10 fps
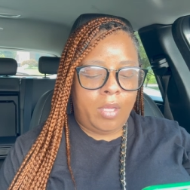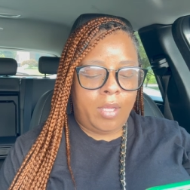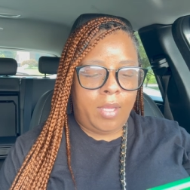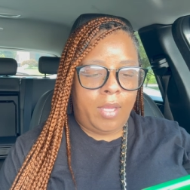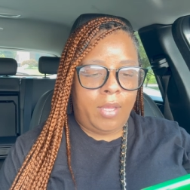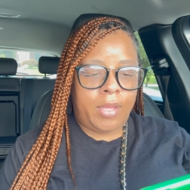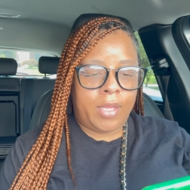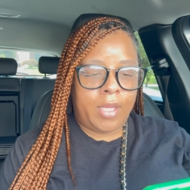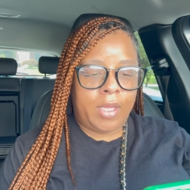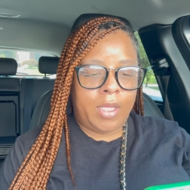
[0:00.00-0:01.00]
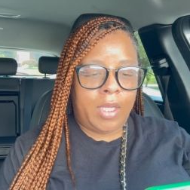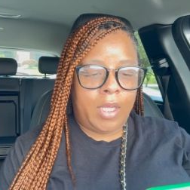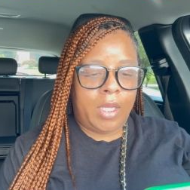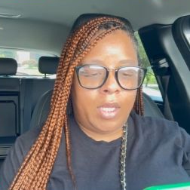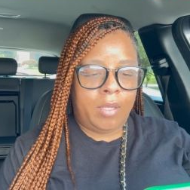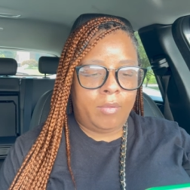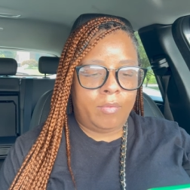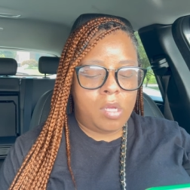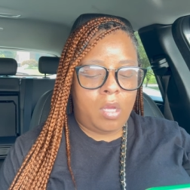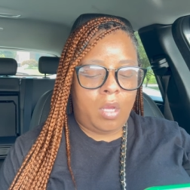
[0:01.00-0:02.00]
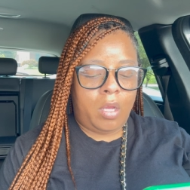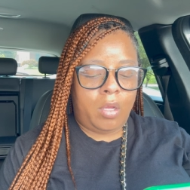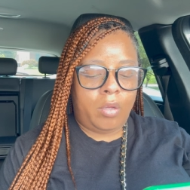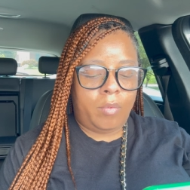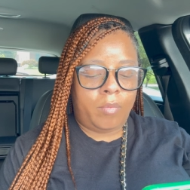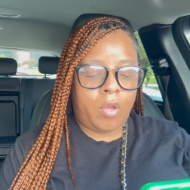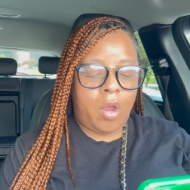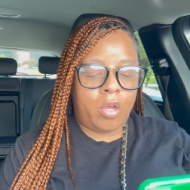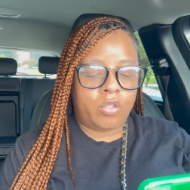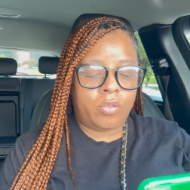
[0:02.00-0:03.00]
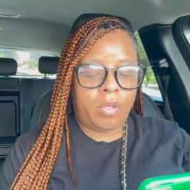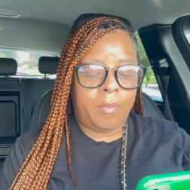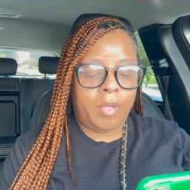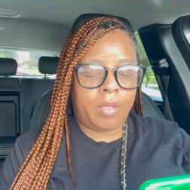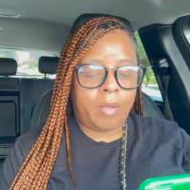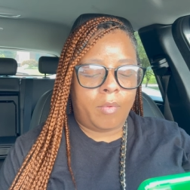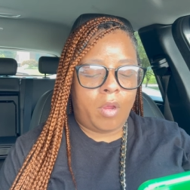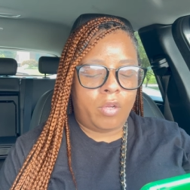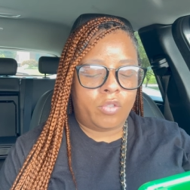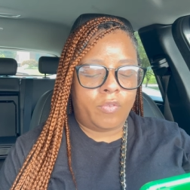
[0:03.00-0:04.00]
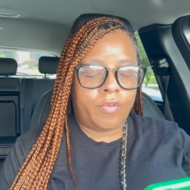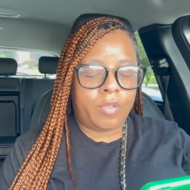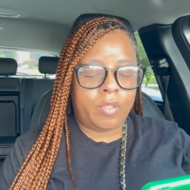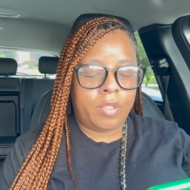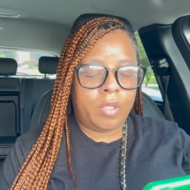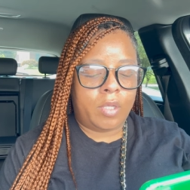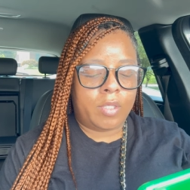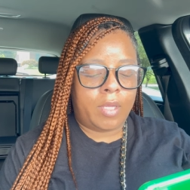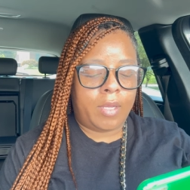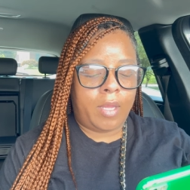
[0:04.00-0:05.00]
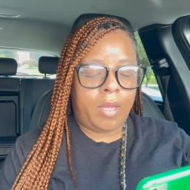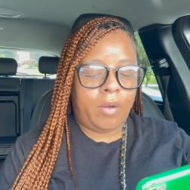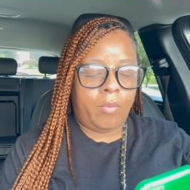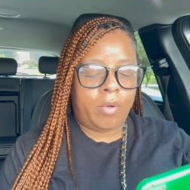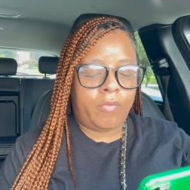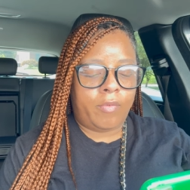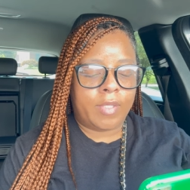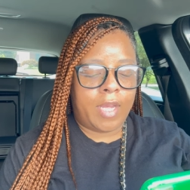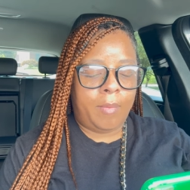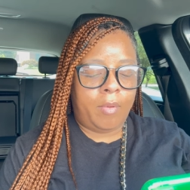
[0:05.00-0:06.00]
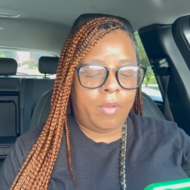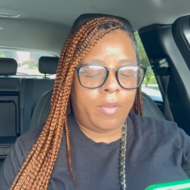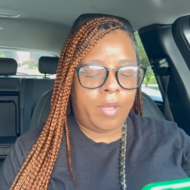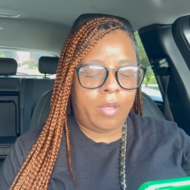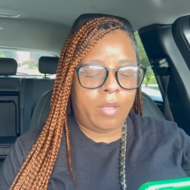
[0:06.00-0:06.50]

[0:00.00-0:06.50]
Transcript: Keith Lee, let me look up controversy because I don't want to type all that.